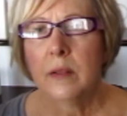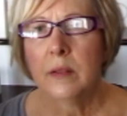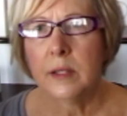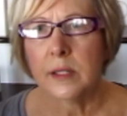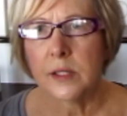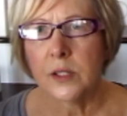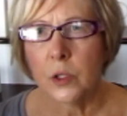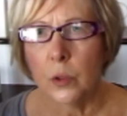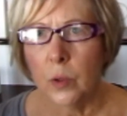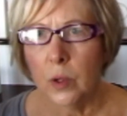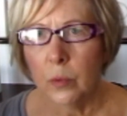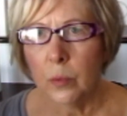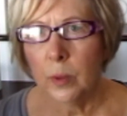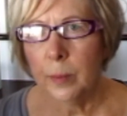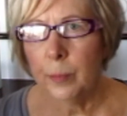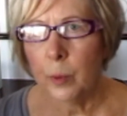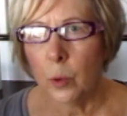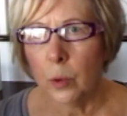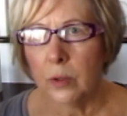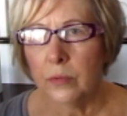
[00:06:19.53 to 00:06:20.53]
the Sewing
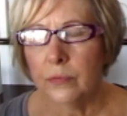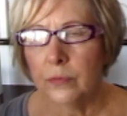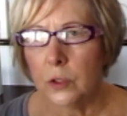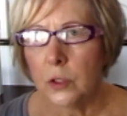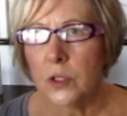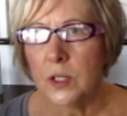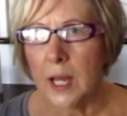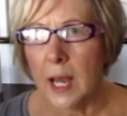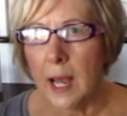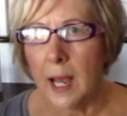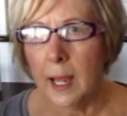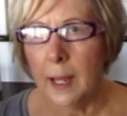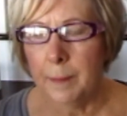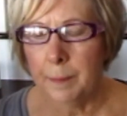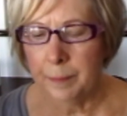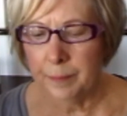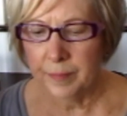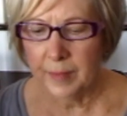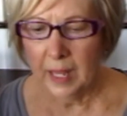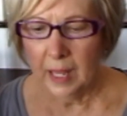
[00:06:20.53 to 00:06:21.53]
Report full-time.
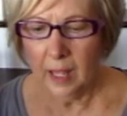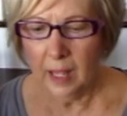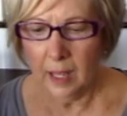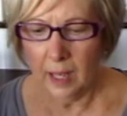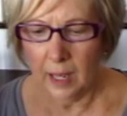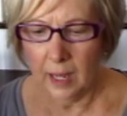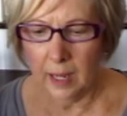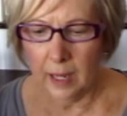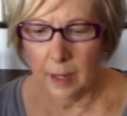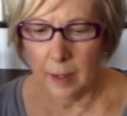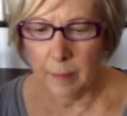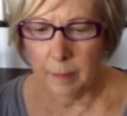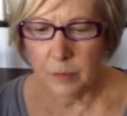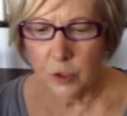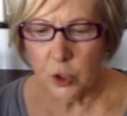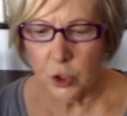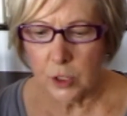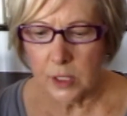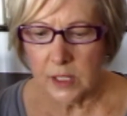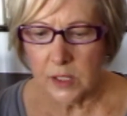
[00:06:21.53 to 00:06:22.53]
Um,
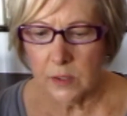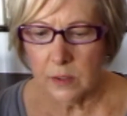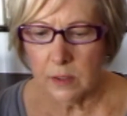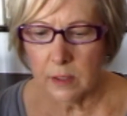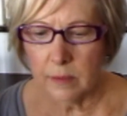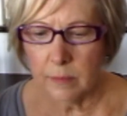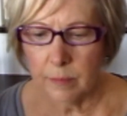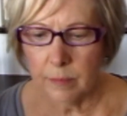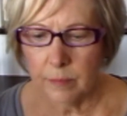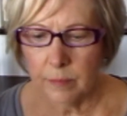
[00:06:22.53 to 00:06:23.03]
she's